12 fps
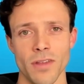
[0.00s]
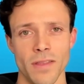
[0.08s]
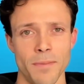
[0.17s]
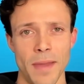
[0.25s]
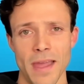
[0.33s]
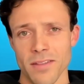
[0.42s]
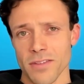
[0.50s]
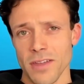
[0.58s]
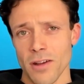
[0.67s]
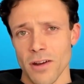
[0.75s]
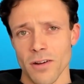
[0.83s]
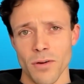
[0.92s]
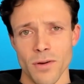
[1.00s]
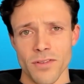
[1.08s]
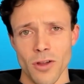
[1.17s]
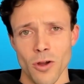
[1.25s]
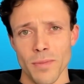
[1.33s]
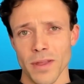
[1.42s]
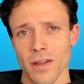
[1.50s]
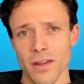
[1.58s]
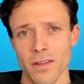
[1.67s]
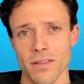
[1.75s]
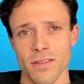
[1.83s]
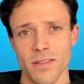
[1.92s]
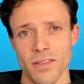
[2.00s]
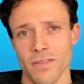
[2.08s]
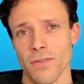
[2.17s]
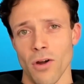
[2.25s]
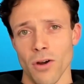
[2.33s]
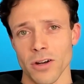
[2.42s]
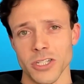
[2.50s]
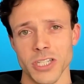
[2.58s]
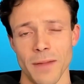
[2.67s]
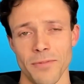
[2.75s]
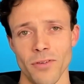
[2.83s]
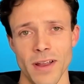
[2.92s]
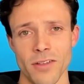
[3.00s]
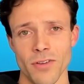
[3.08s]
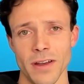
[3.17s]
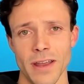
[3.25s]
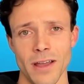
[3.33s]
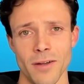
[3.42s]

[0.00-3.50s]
in the past year or so because it's hard to shop for rates right now.